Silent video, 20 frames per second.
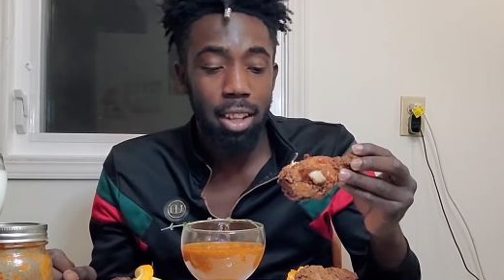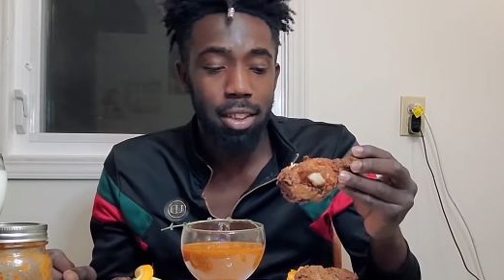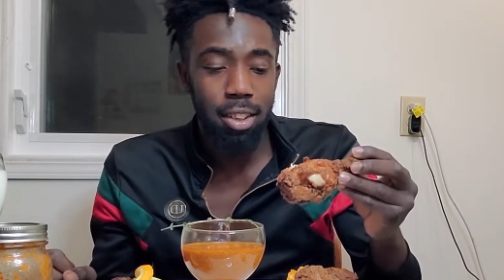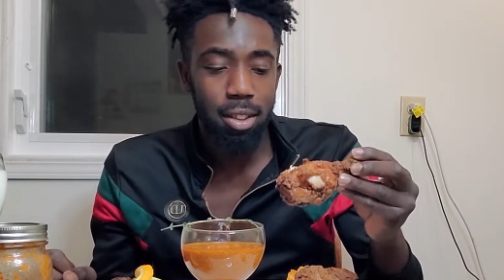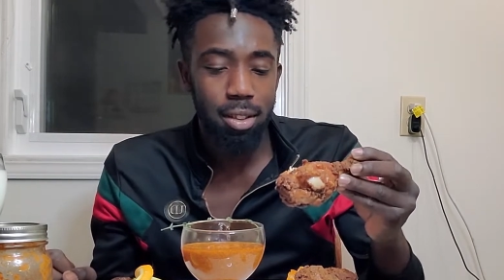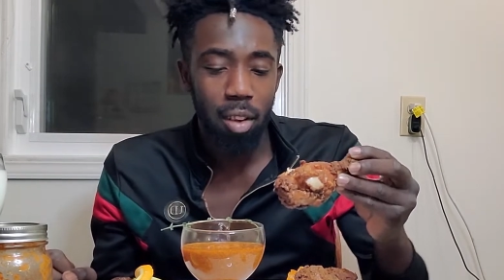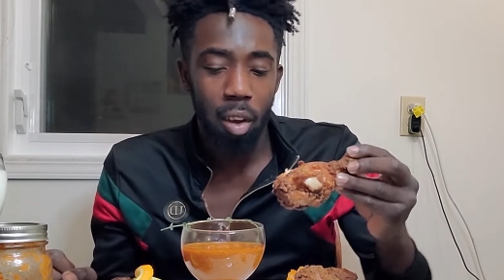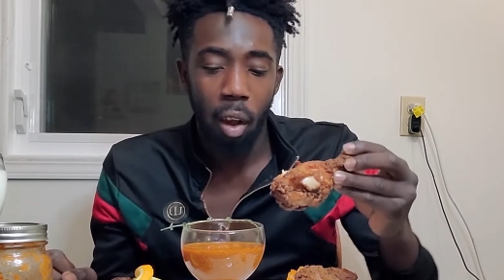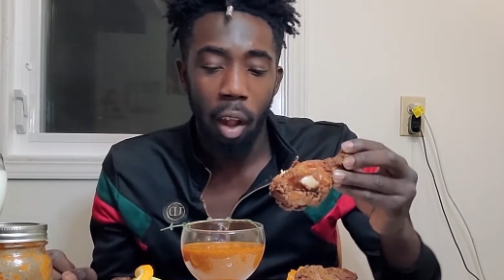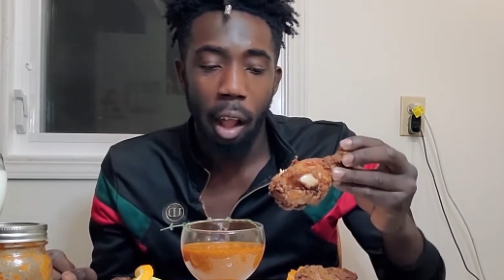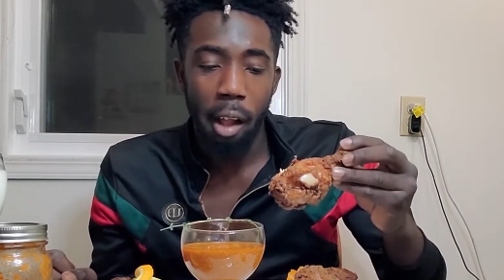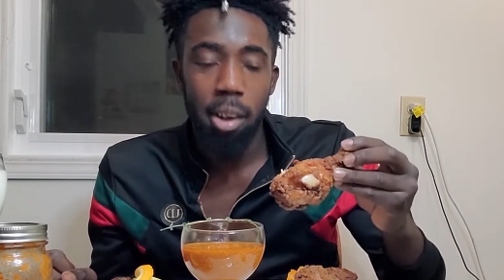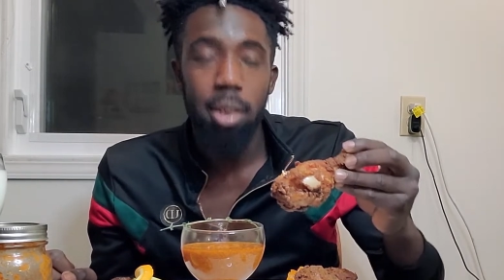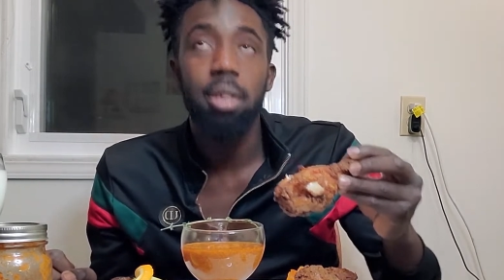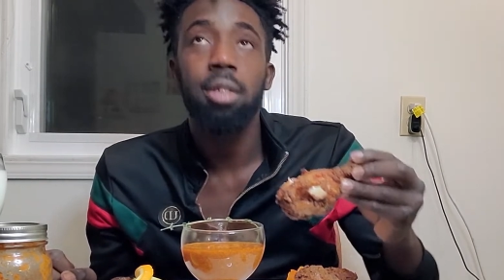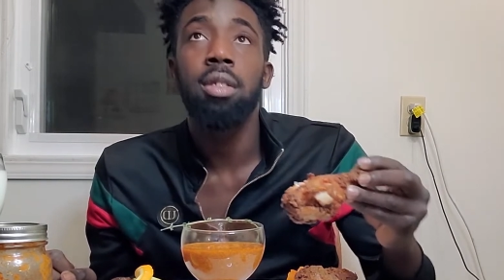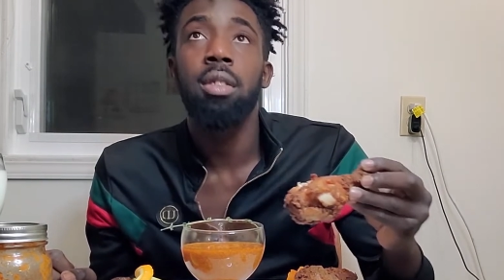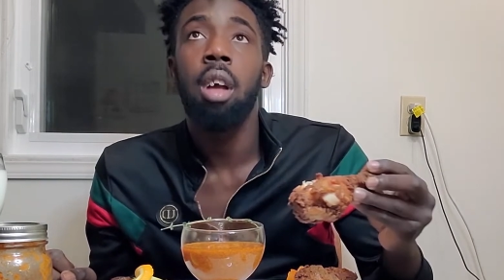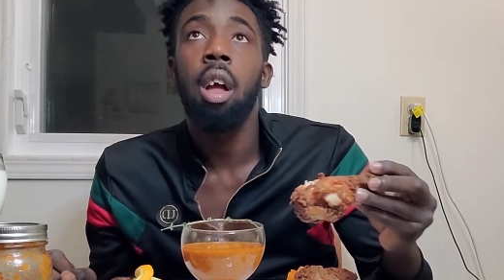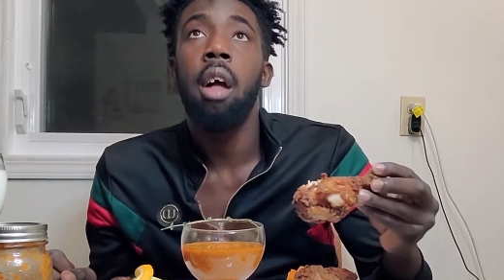How
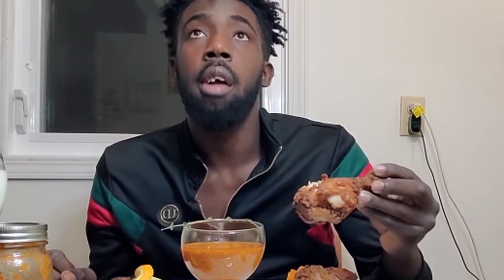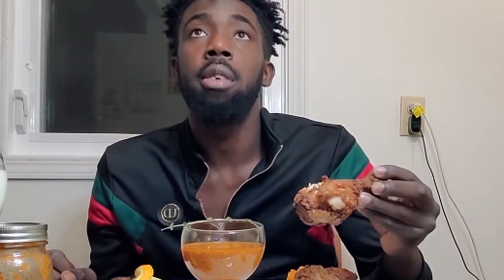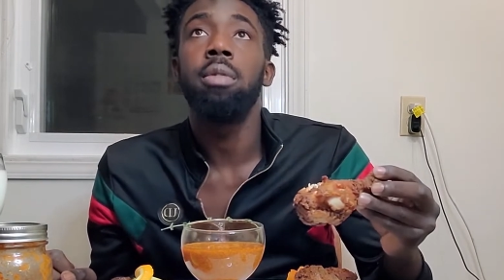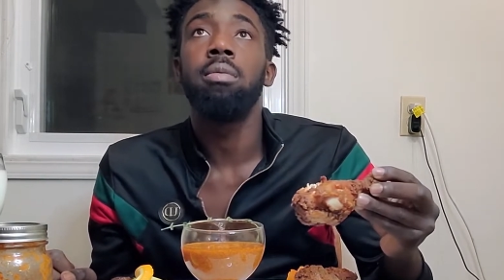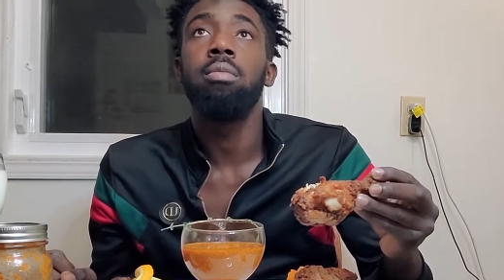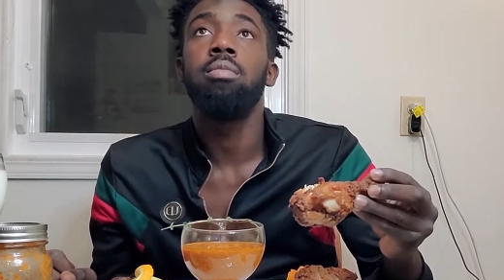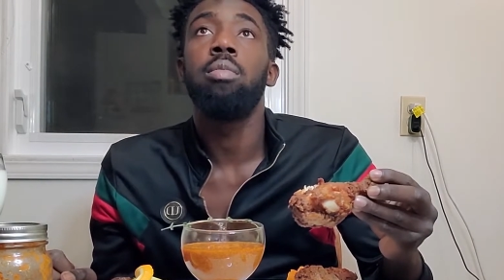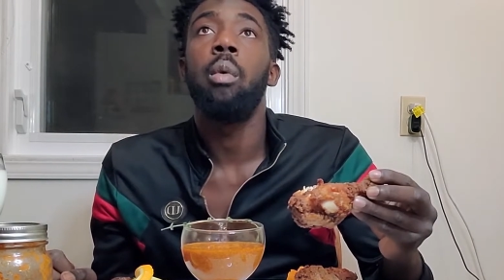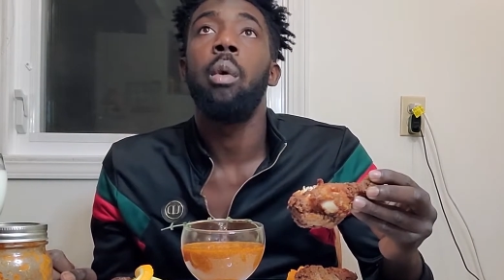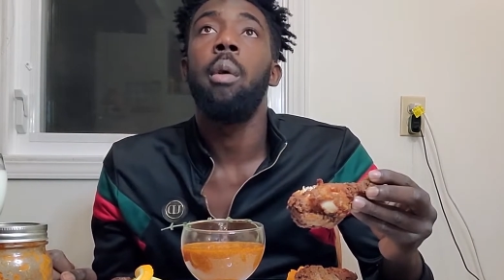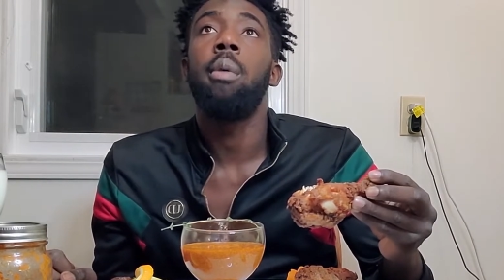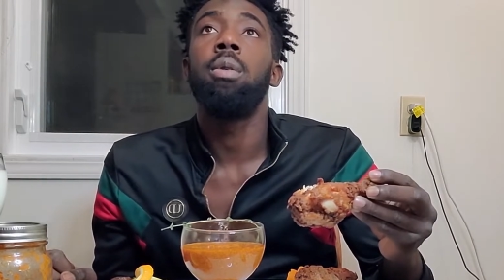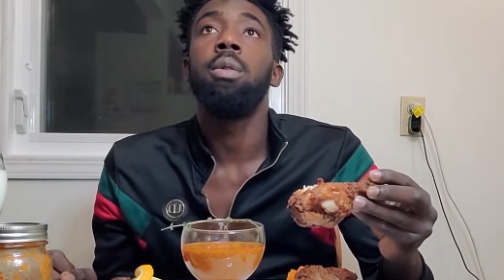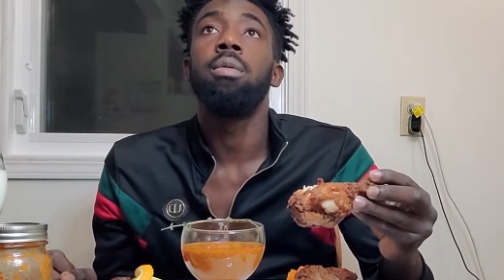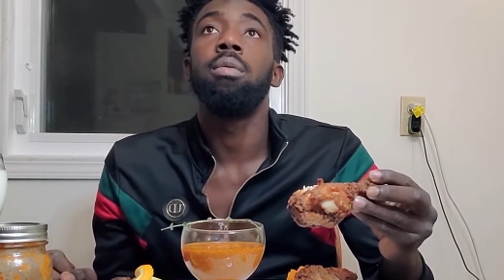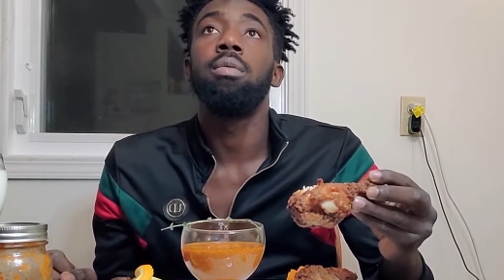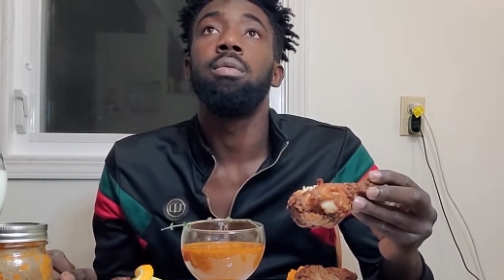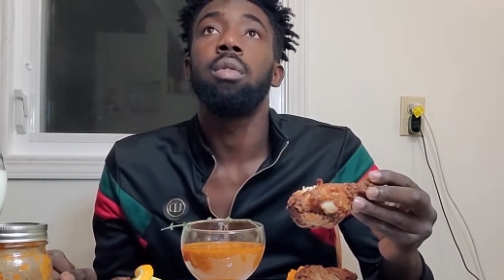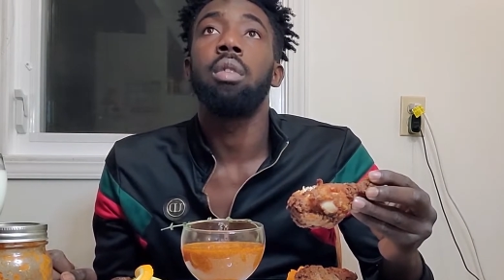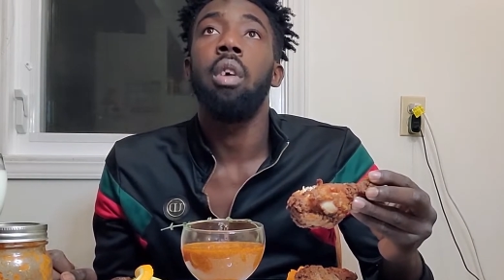about the
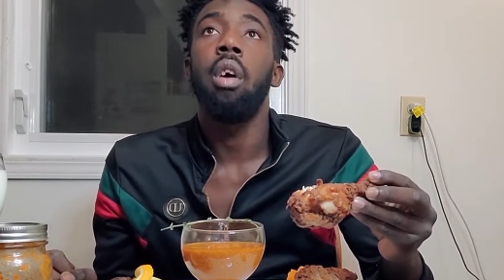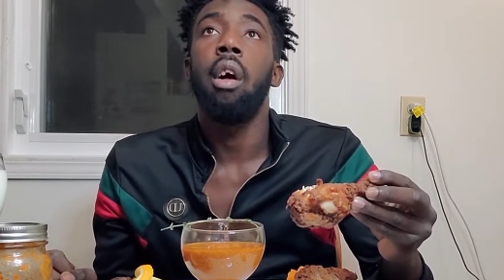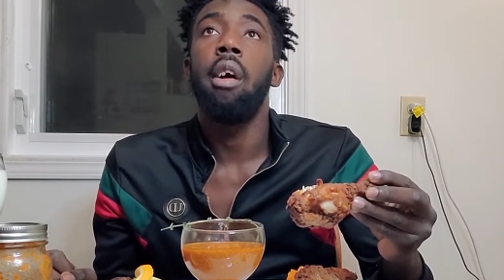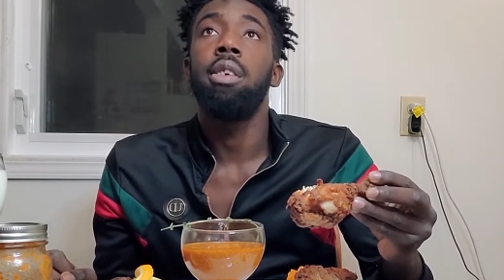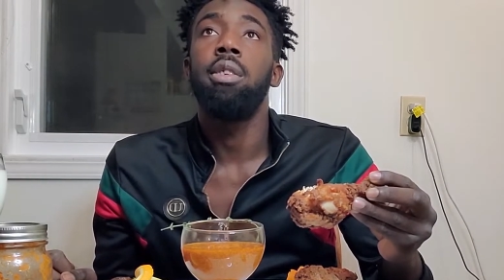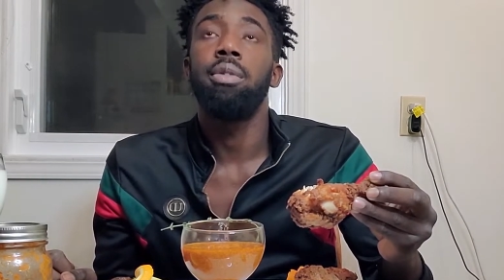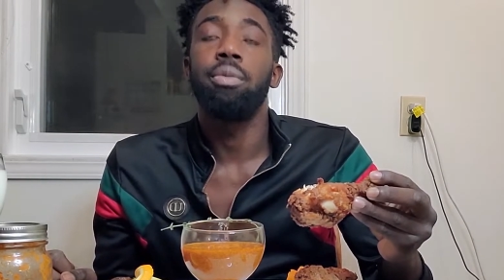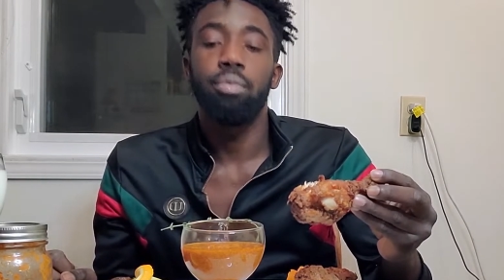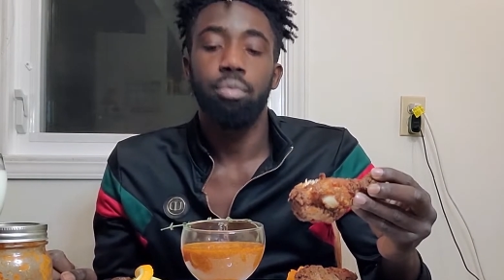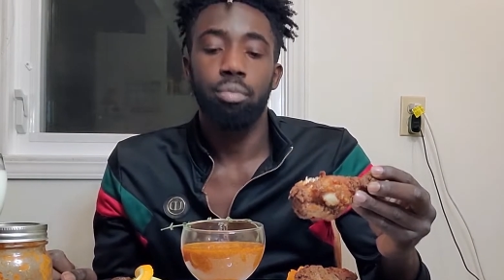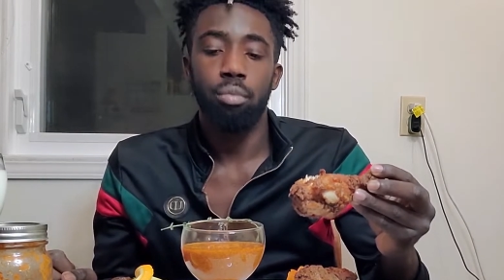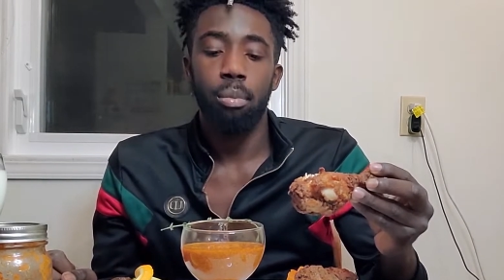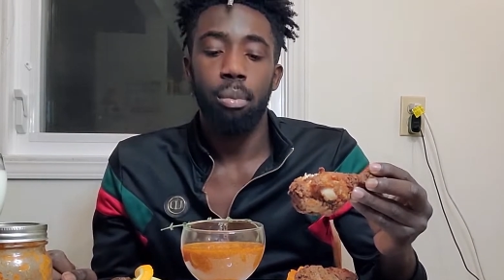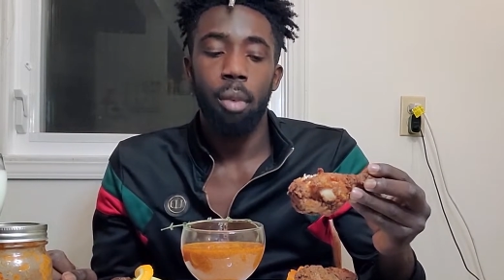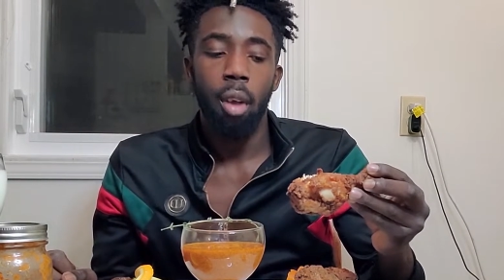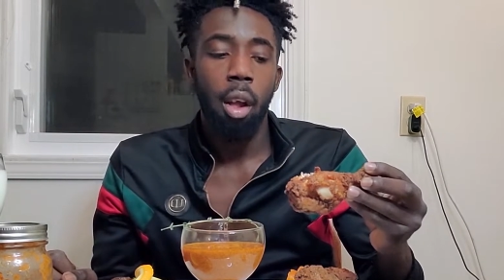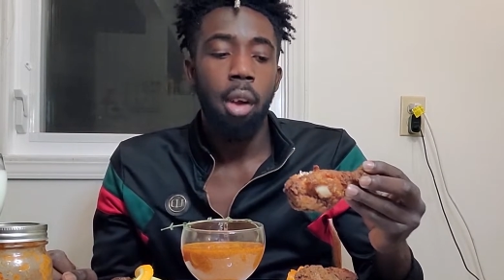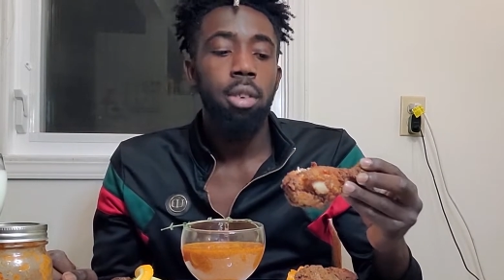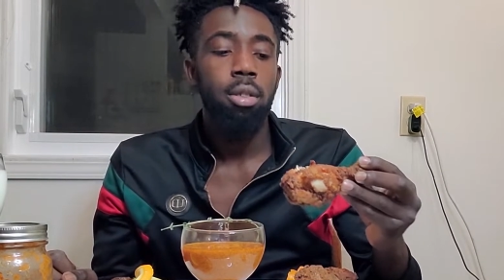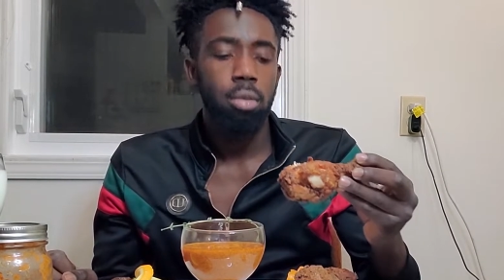juiciness?
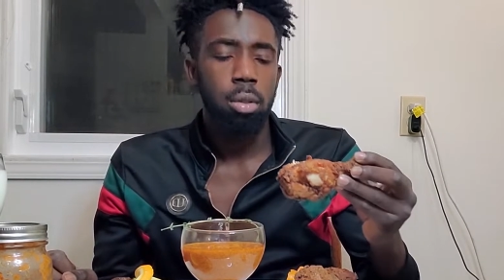Is it juicy